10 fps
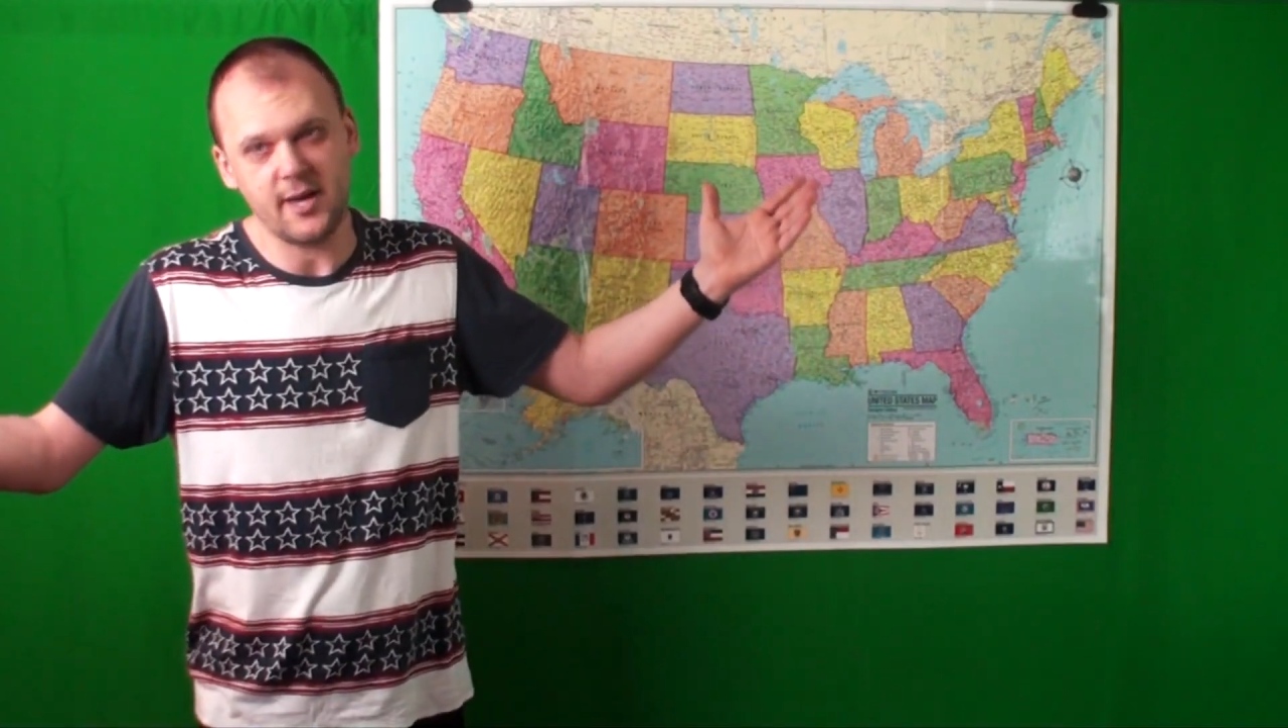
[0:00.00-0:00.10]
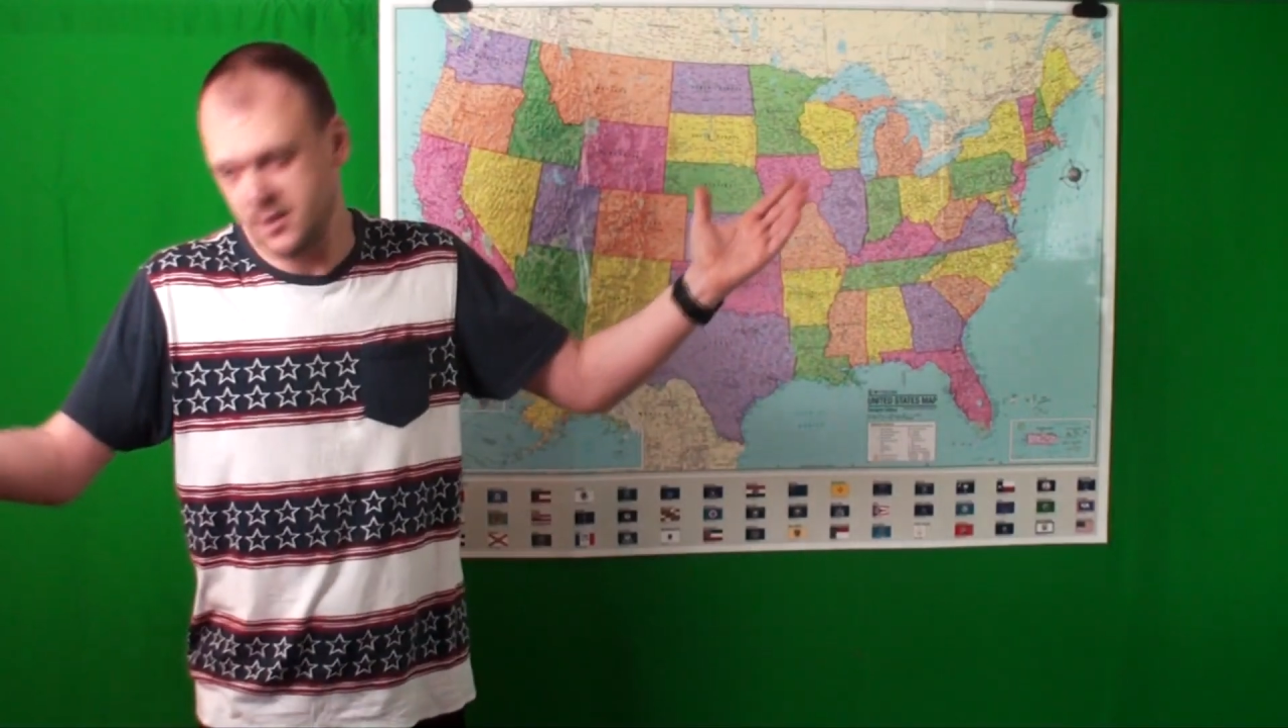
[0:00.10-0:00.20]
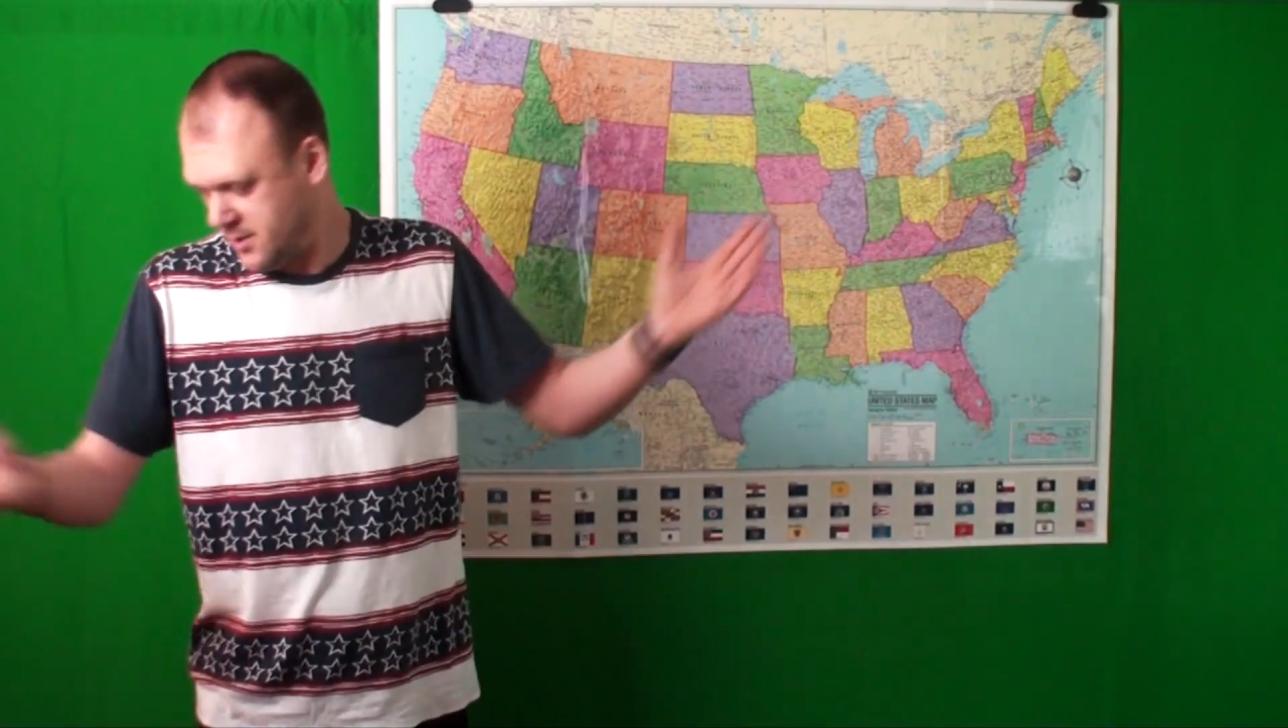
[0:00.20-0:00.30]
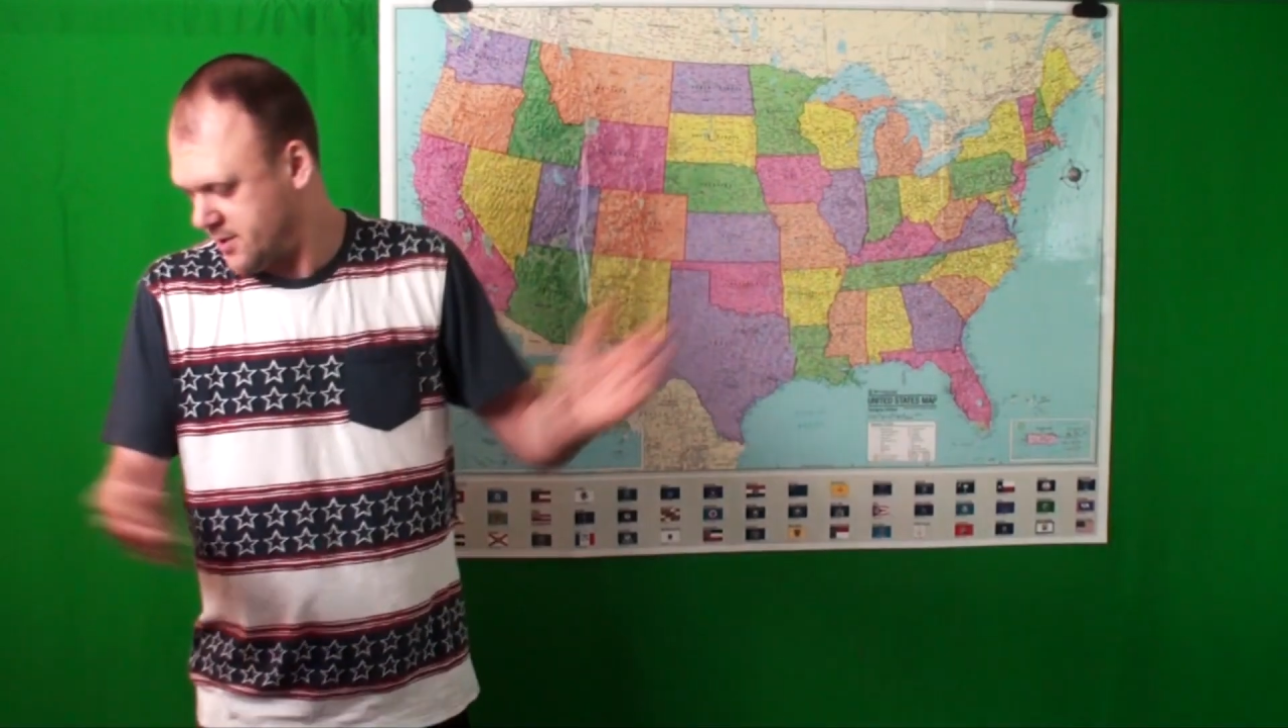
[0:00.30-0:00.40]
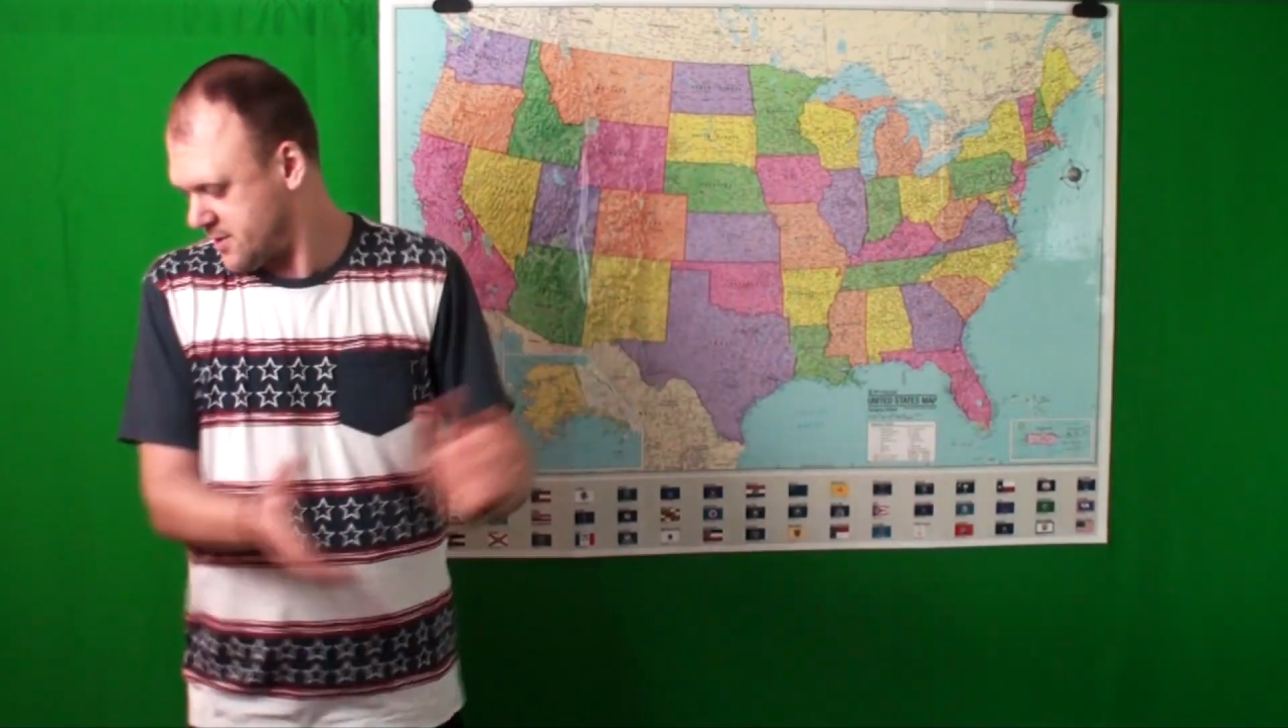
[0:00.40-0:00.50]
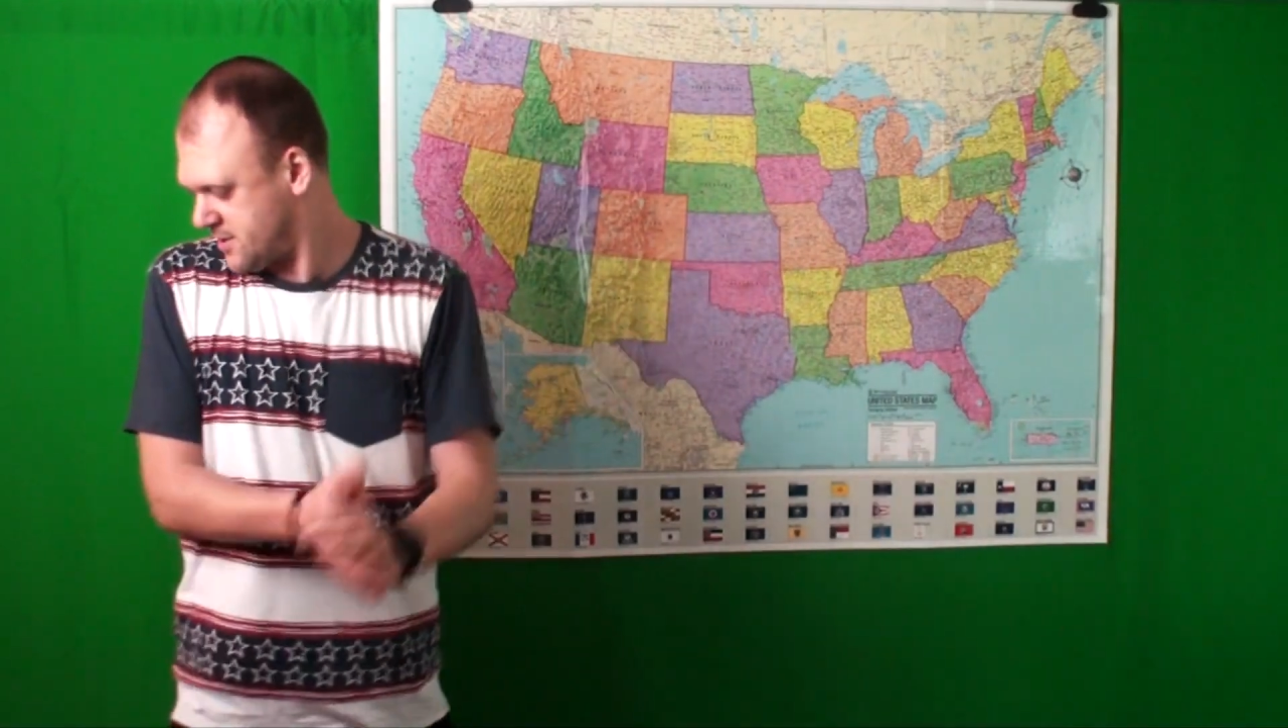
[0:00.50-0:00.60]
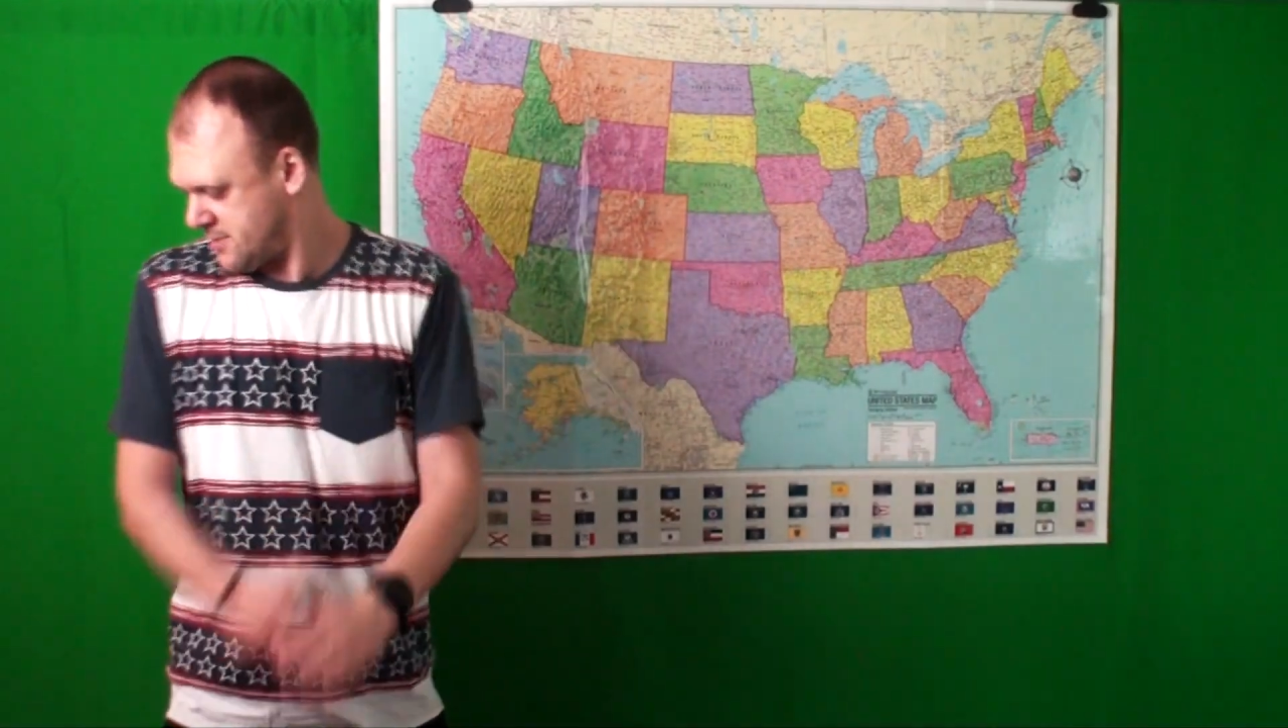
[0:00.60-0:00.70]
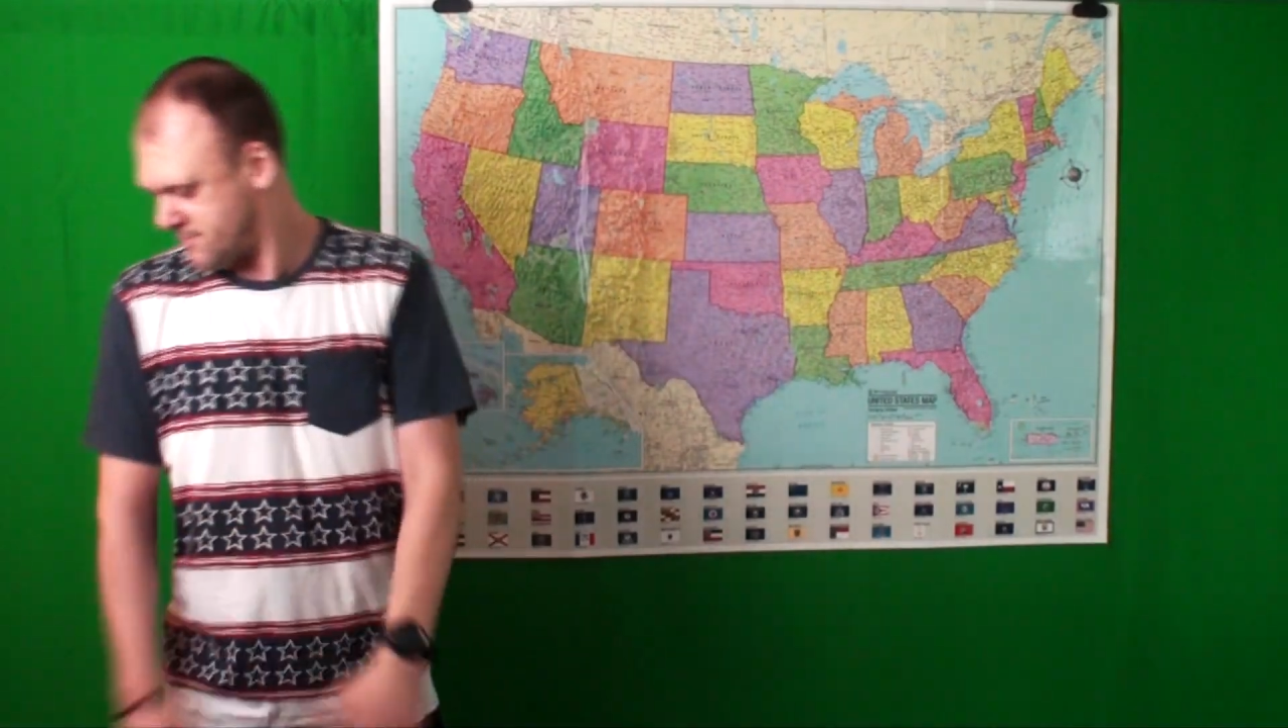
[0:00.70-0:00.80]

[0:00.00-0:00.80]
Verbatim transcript: eight years.